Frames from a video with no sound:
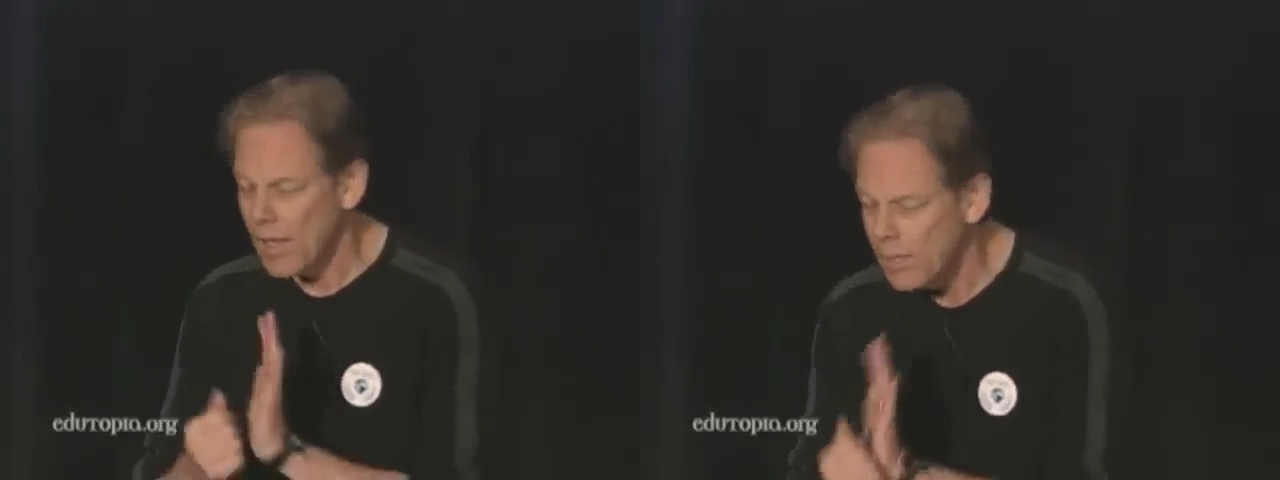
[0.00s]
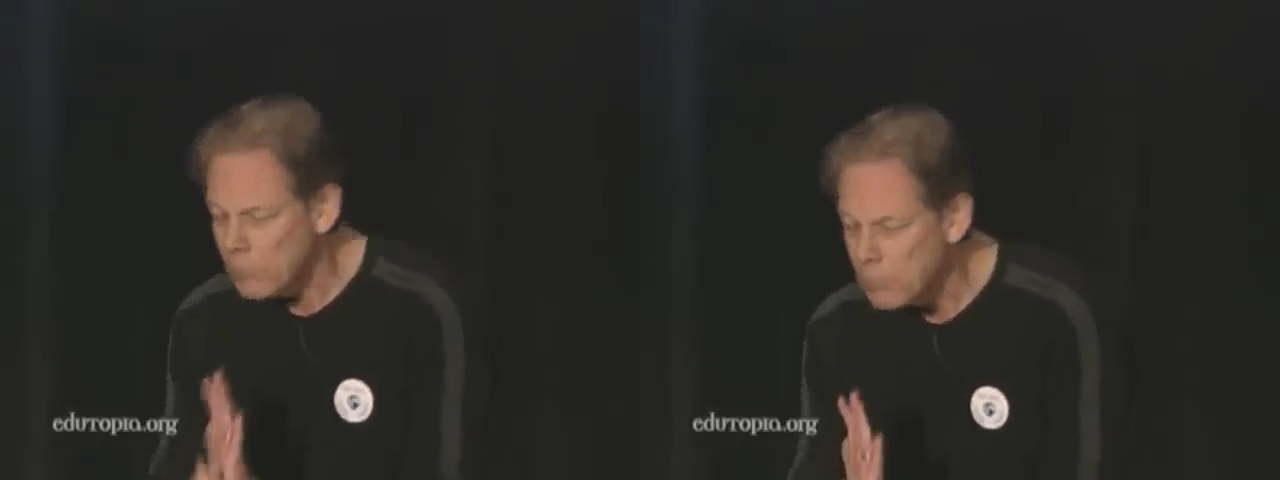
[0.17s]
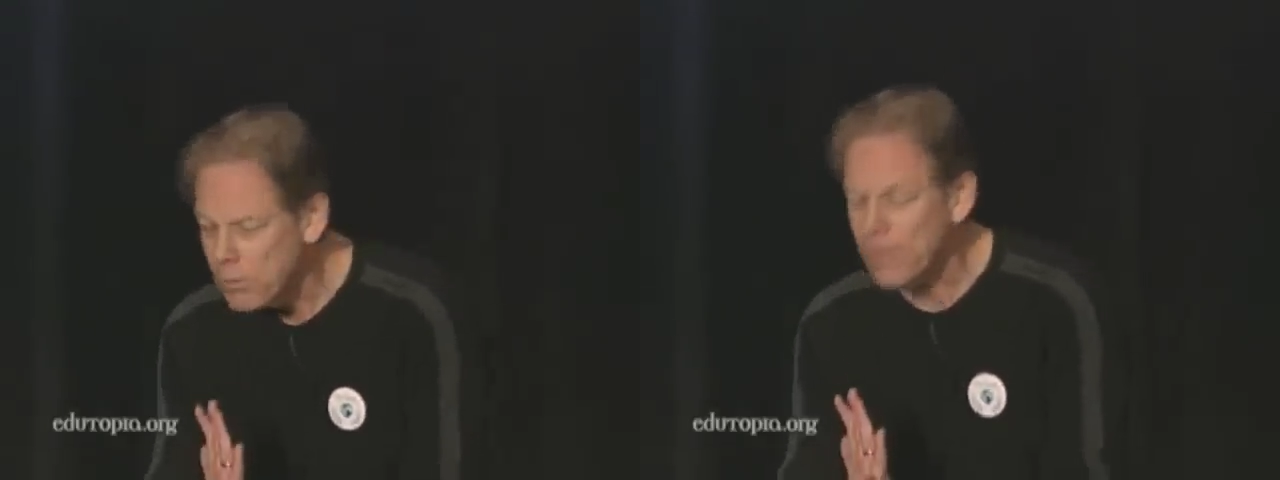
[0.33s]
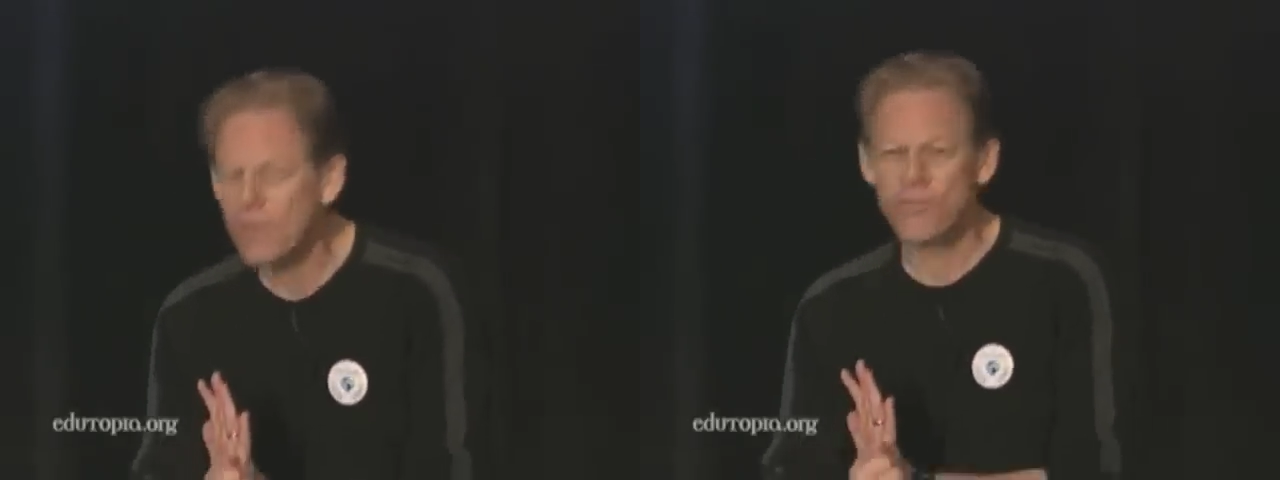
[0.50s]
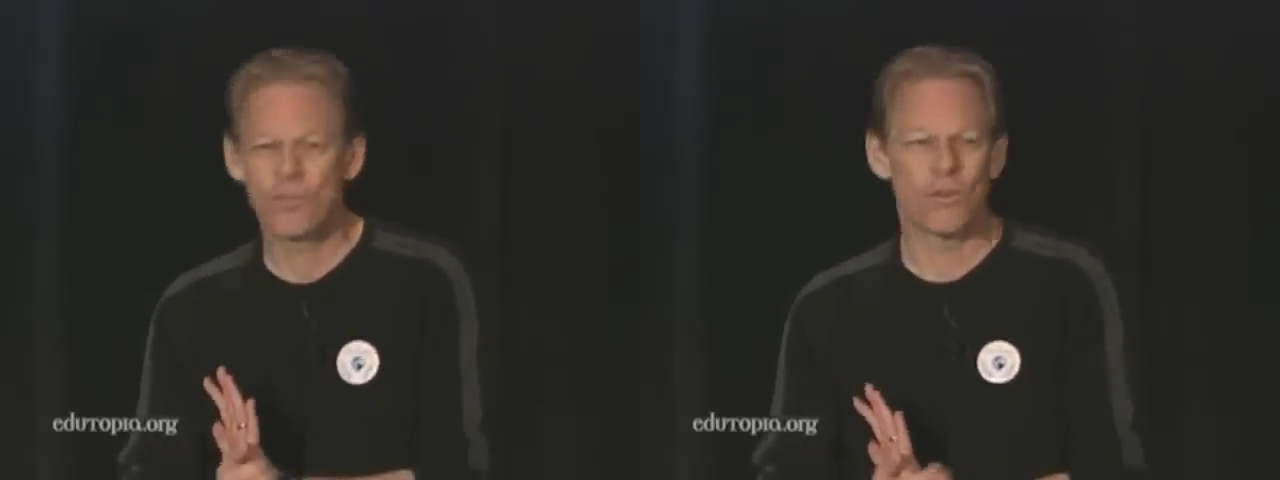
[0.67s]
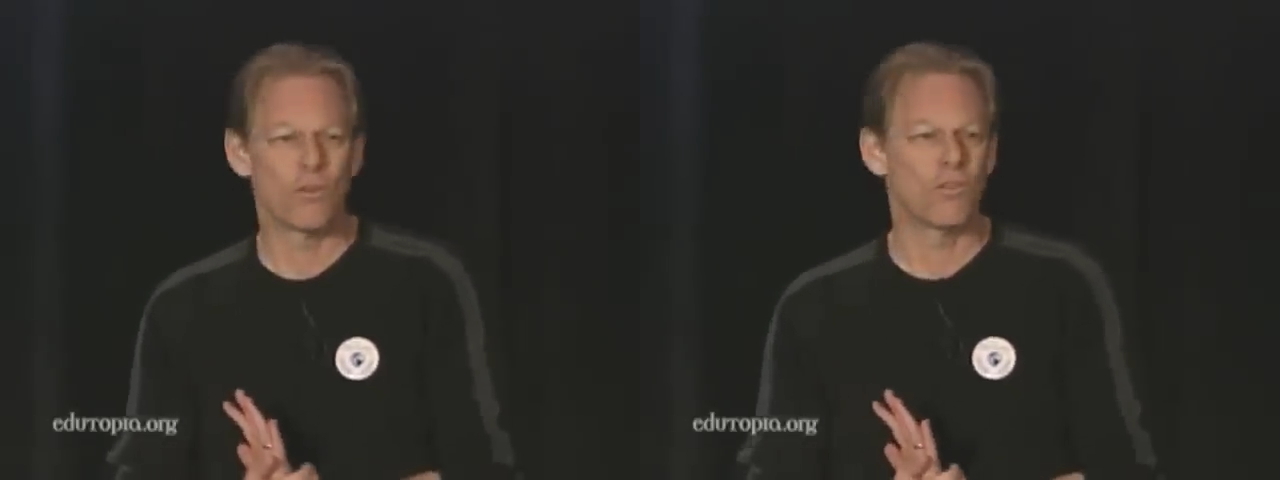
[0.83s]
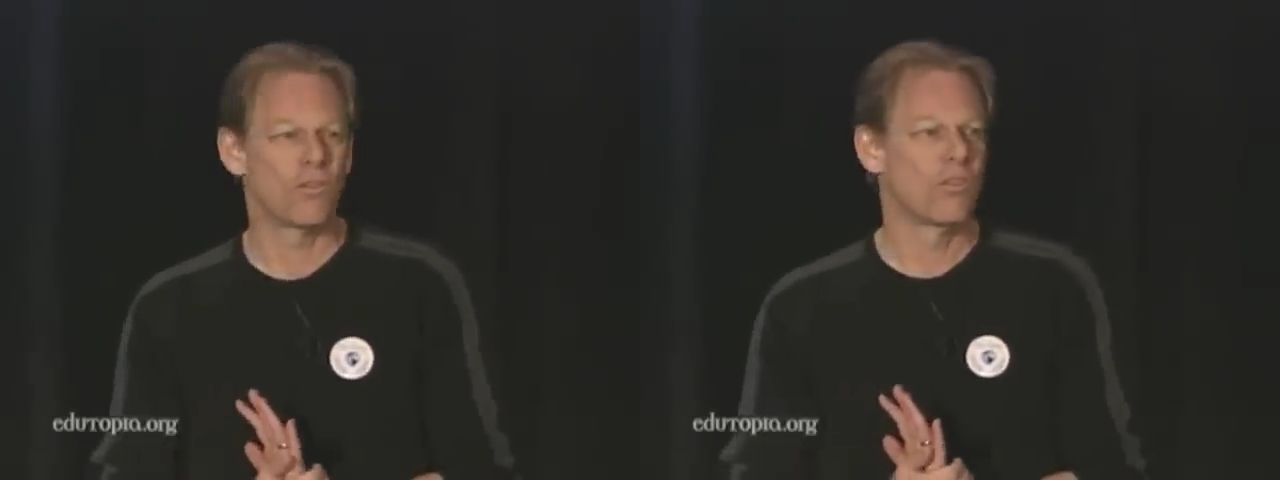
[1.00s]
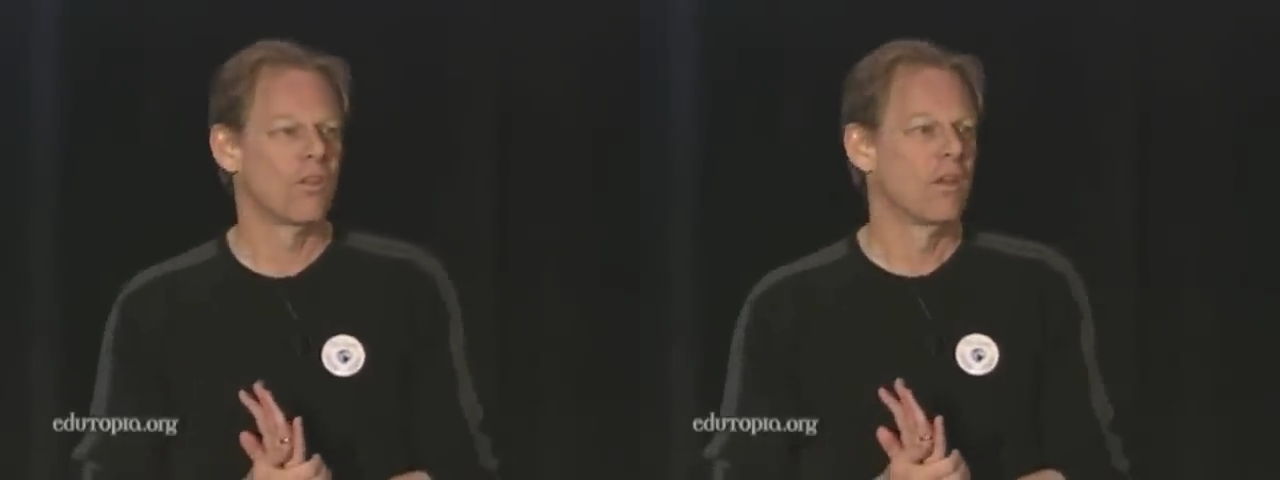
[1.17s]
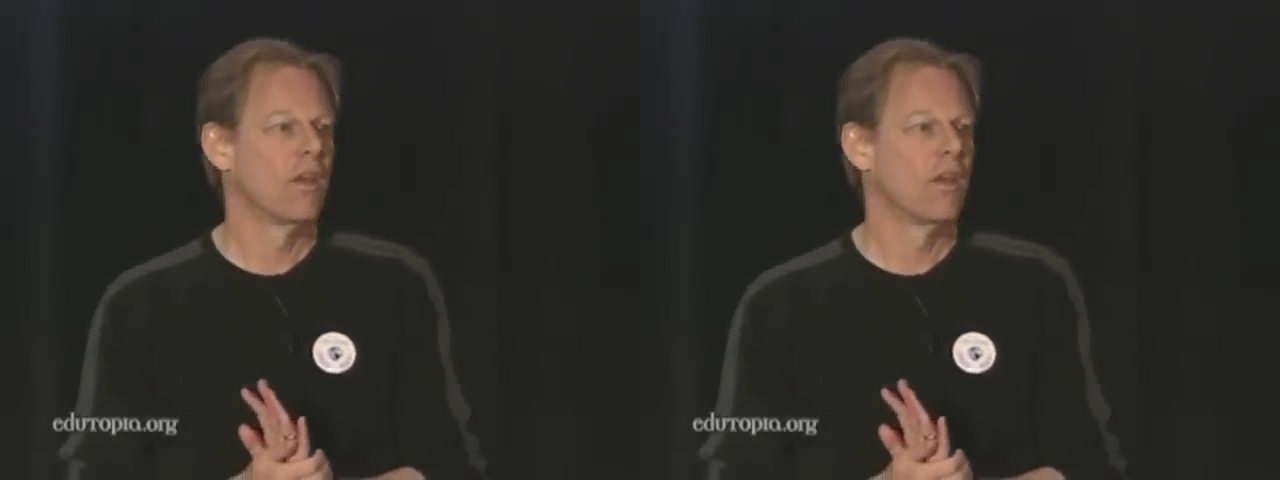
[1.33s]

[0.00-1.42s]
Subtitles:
in pictures,